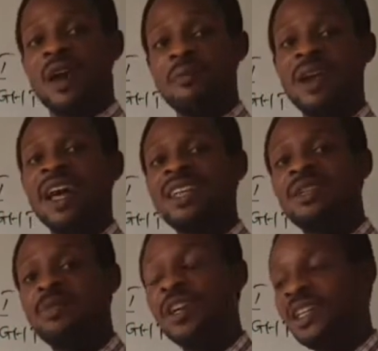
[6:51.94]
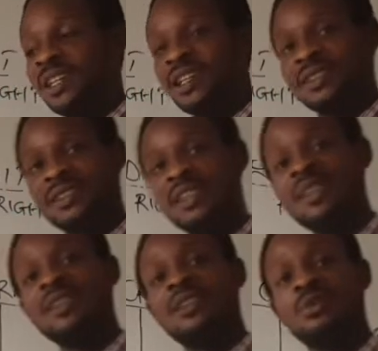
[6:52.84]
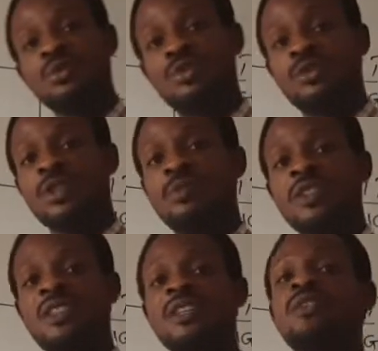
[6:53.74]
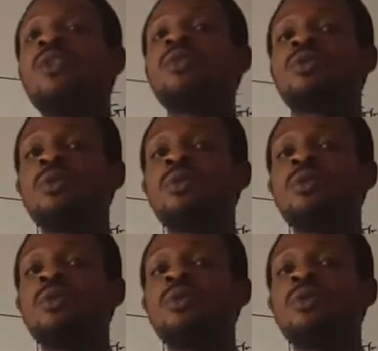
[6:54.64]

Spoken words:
But at the point that they are sending the goods to the business on